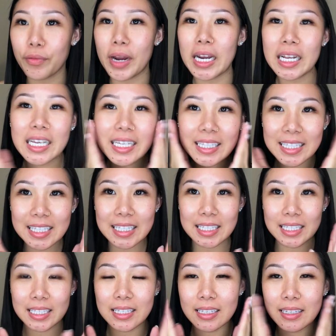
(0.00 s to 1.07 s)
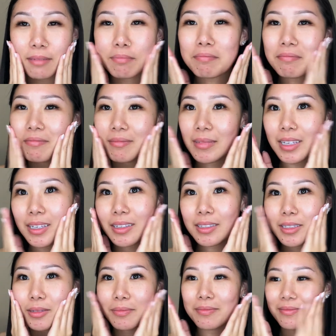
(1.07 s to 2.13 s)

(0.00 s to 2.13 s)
radiance, I guess.